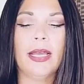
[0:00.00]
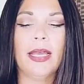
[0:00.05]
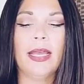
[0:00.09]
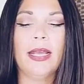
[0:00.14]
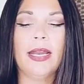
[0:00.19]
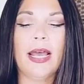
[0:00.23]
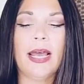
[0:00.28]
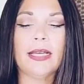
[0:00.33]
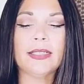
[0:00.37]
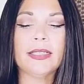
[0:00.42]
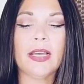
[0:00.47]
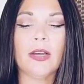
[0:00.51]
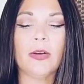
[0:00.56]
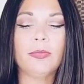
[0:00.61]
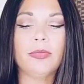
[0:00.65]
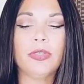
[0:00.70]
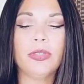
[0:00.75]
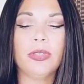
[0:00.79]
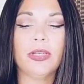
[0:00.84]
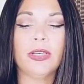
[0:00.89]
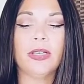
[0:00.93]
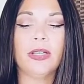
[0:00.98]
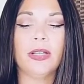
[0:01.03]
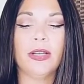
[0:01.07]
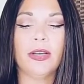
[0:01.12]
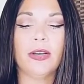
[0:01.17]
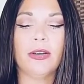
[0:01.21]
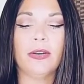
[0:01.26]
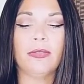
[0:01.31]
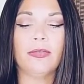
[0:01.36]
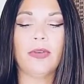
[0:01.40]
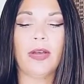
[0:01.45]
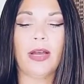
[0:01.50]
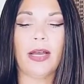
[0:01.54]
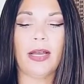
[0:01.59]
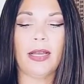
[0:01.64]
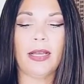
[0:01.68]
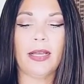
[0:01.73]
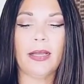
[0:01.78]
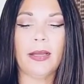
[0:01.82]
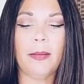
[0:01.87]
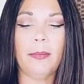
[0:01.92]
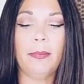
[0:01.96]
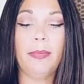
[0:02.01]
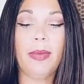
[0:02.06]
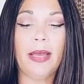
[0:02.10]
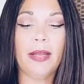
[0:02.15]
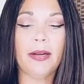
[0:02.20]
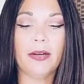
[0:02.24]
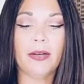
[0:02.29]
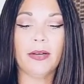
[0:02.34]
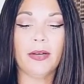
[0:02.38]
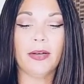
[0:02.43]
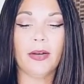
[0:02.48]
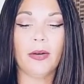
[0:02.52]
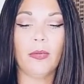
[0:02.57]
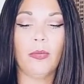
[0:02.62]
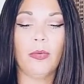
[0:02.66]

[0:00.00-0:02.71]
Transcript: it has helped you to clarify better